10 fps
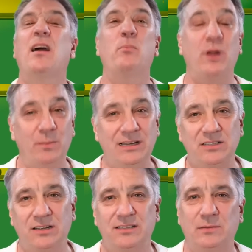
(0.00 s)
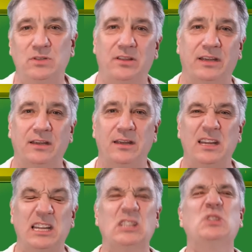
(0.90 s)
our Prime Minister seems to think
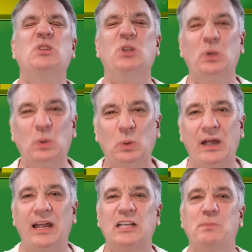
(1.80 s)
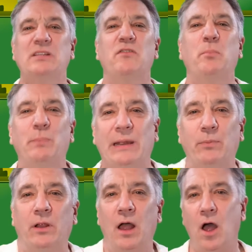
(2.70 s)
is too expensive. The
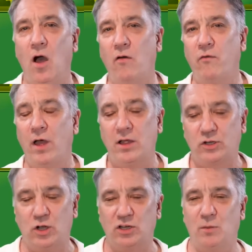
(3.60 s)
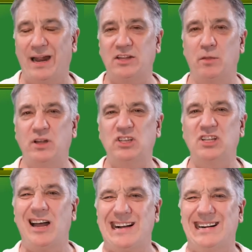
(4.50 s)
people of Churchill, Manitoba
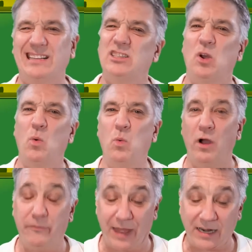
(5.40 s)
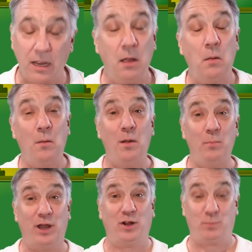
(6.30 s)
just aren't worth that.
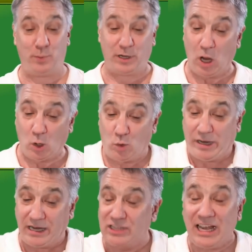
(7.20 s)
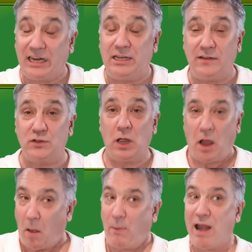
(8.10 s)
But greedy executives
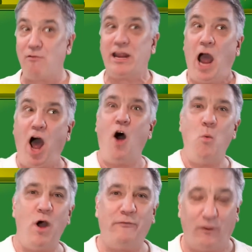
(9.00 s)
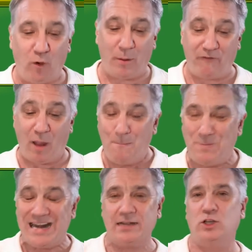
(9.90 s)
apparently are worth the $4.5
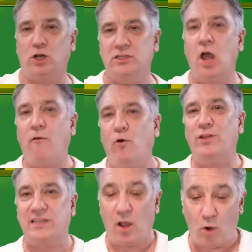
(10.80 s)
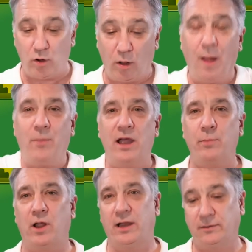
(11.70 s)
billion for this oil
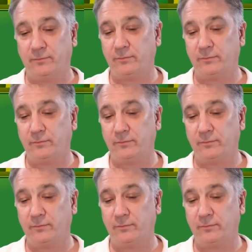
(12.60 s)
pipeline.